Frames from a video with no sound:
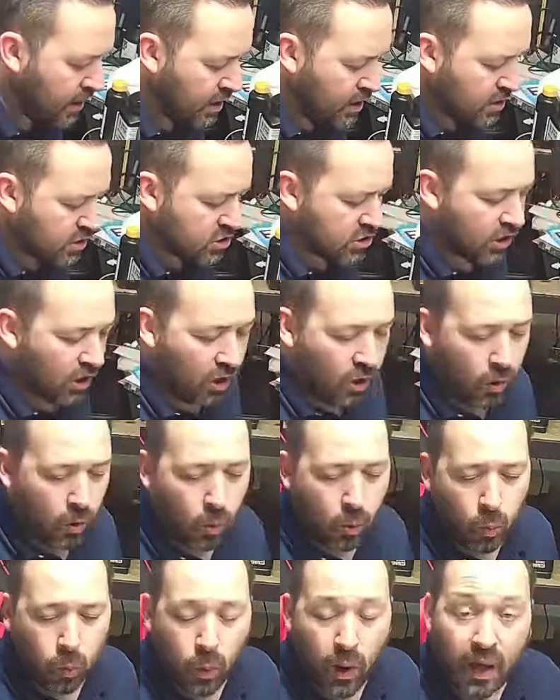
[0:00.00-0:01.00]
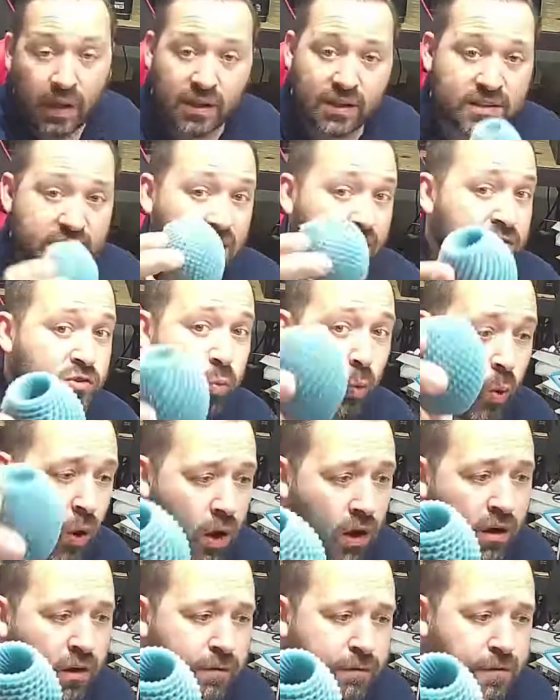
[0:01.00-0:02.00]
So while it does
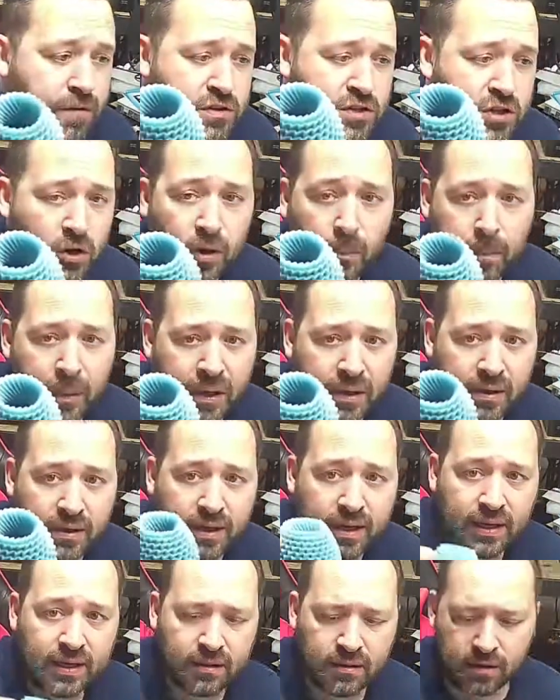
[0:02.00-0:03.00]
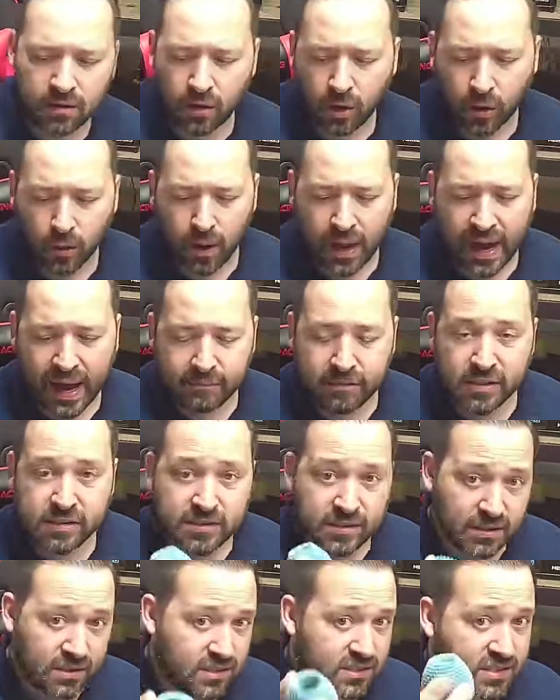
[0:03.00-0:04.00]
work for durability, you know,
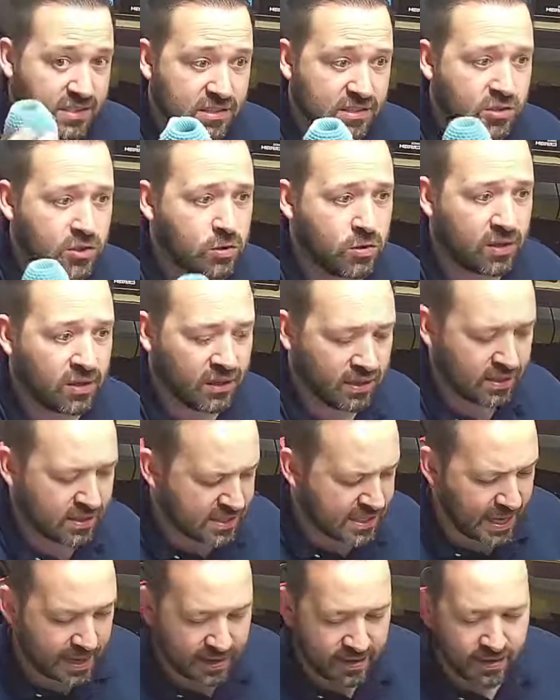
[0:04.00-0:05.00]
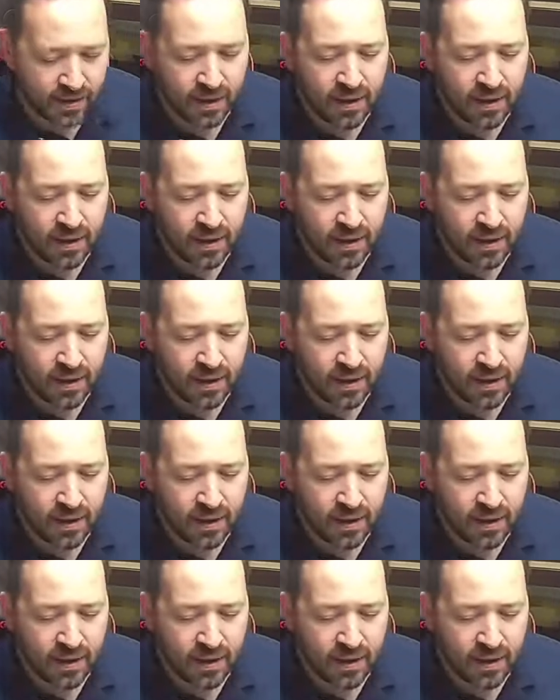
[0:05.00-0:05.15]
obviously this is to an extent.